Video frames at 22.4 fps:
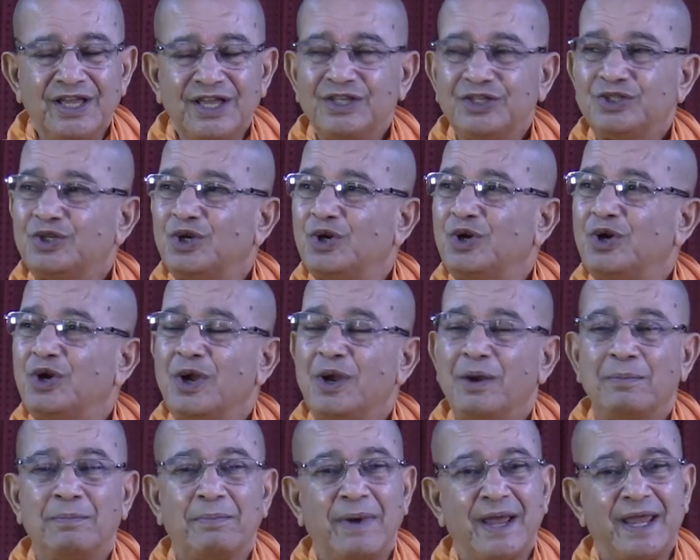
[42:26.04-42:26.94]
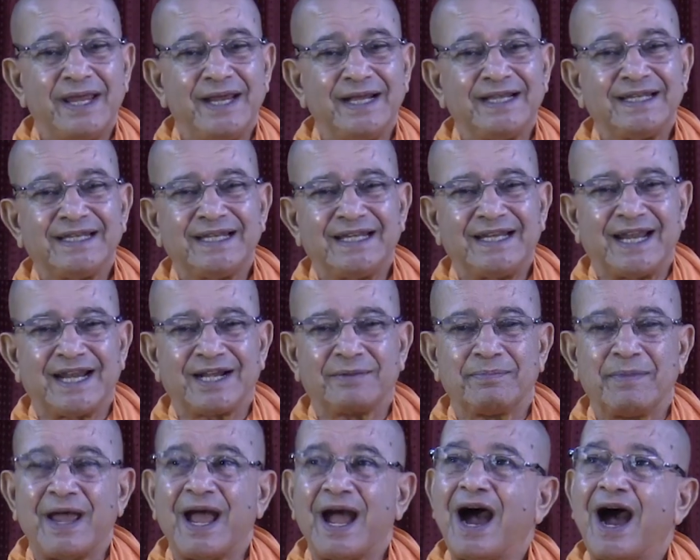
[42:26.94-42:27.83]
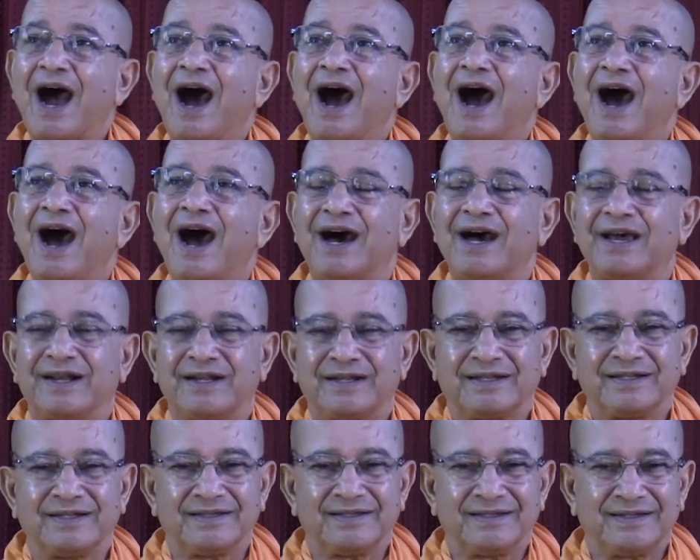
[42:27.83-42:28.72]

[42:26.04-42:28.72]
So my intellect, my heart,